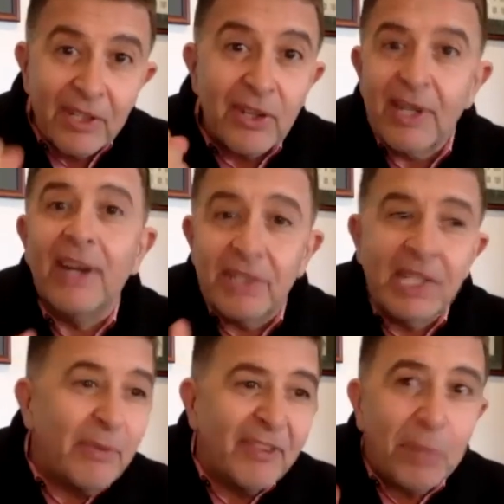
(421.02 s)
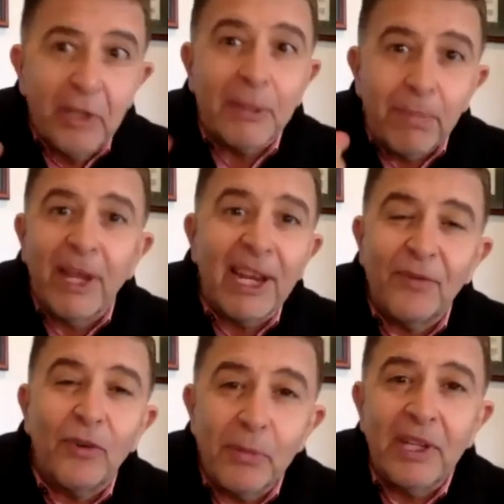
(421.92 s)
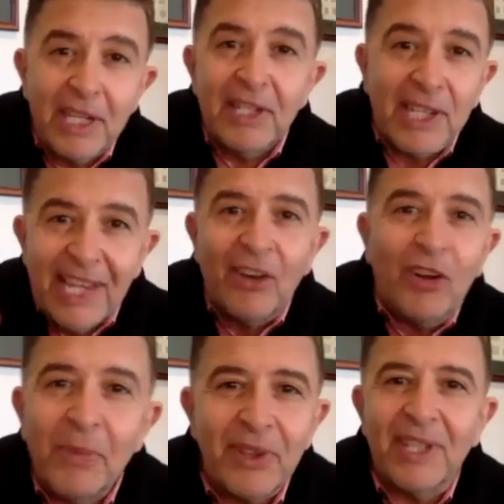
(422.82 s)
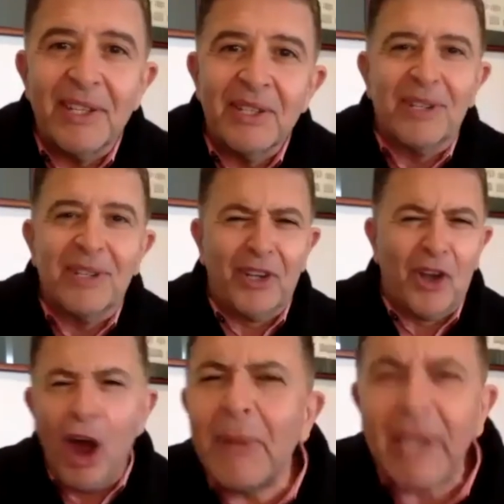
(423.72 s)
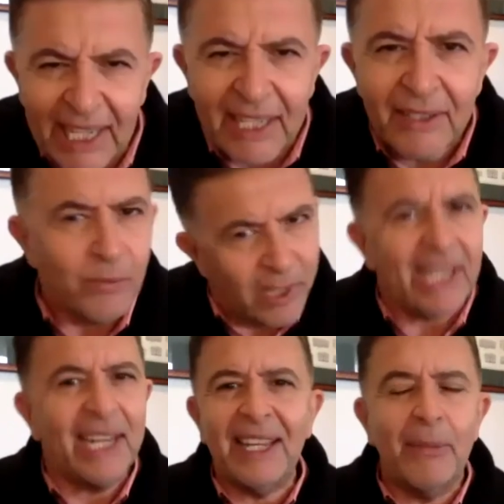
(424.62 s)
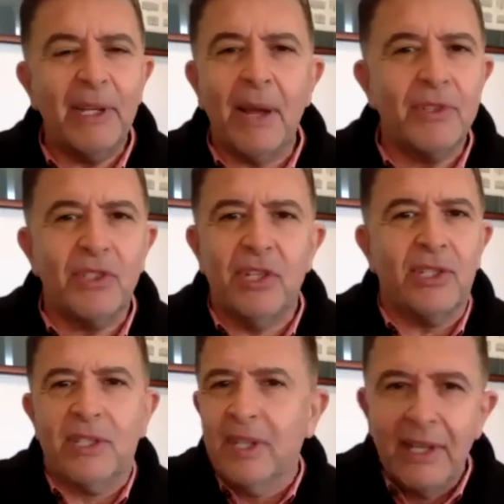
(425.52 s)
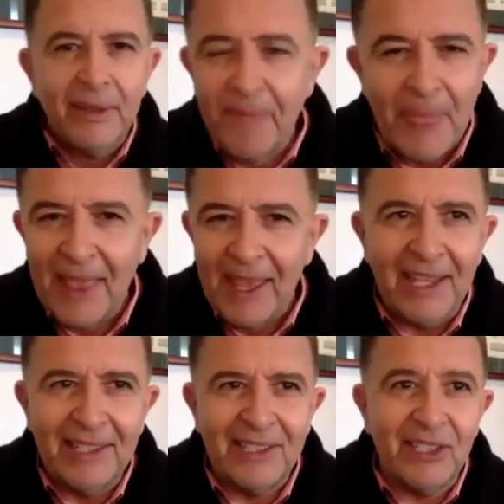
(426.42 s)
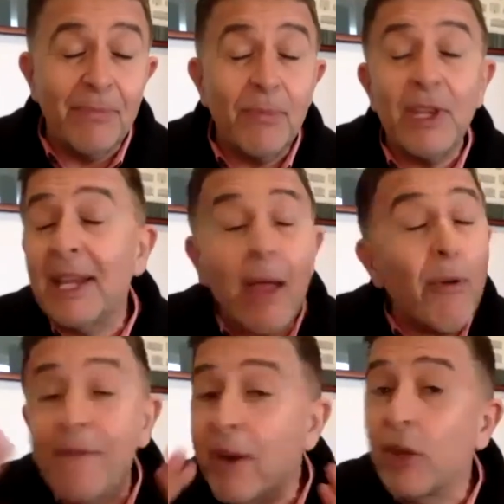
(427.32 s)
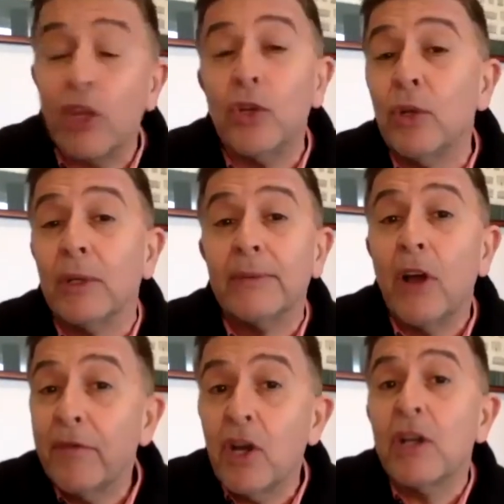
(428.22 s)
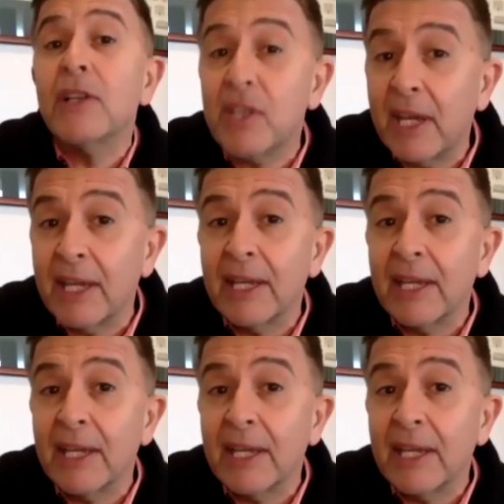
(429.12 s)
country, we've built a platform. You need to get on with it, and sort of comedy. Really, that was just. They were very cool. I've got to say,